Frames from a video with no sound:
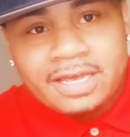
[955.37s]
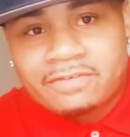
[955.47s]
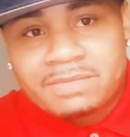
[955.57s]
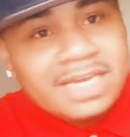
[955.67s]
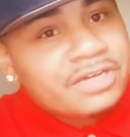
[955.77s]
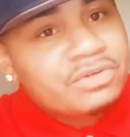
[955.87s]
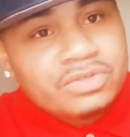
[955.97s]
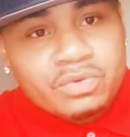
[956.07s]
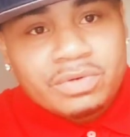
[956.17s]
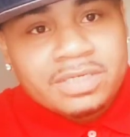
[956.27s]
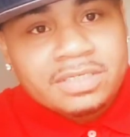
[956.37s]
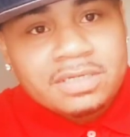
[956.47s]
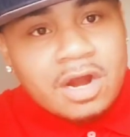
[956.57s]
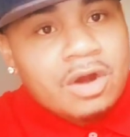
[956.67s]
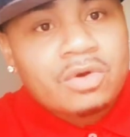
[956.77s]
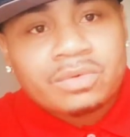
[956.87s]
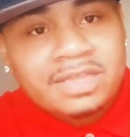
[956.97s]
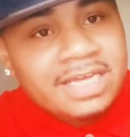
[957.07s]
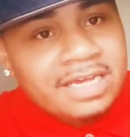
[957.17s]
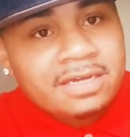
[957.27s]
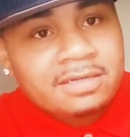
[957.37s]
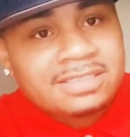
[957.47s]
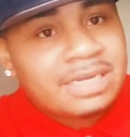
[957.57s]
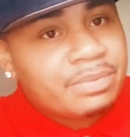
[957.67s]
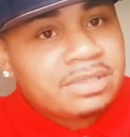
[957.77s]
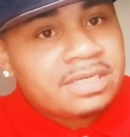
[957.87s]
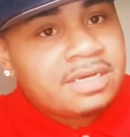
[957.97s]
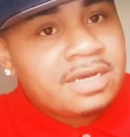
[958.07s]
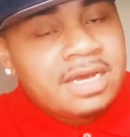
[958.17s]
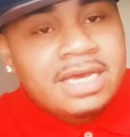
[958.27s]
If me and you doing our own thing separately,